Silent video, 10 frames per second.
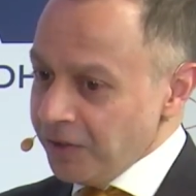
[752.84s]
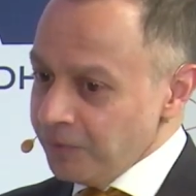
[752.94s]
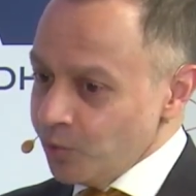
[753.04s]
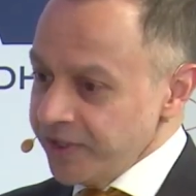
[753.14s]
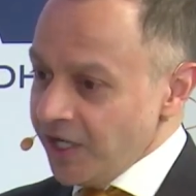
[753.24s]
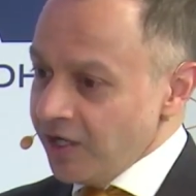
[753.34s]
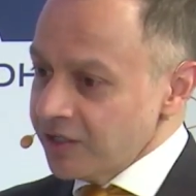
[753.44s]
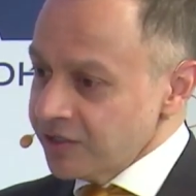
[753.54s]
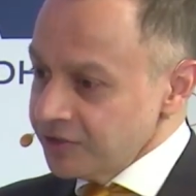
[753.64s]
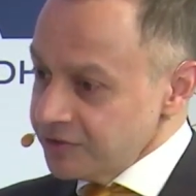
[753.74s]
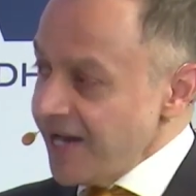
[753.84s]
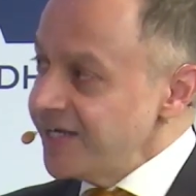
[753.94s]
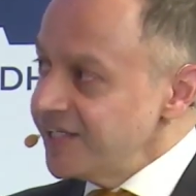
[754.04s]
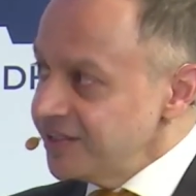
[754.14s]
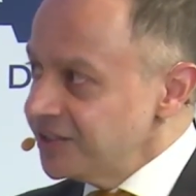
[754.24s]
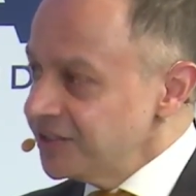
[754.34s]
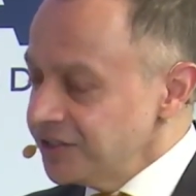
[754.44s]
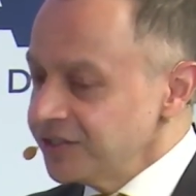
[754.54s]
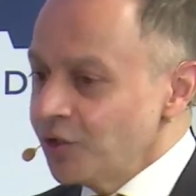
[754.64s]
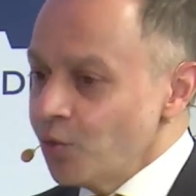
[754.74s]
we are riding
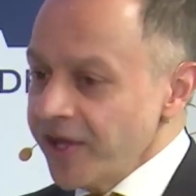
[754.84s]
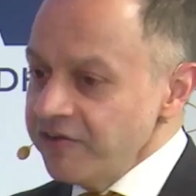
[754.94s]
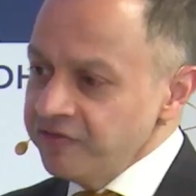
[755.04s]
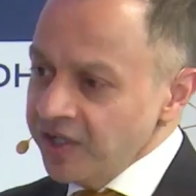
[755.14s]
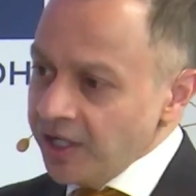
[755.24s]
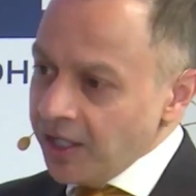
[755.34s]
the wave.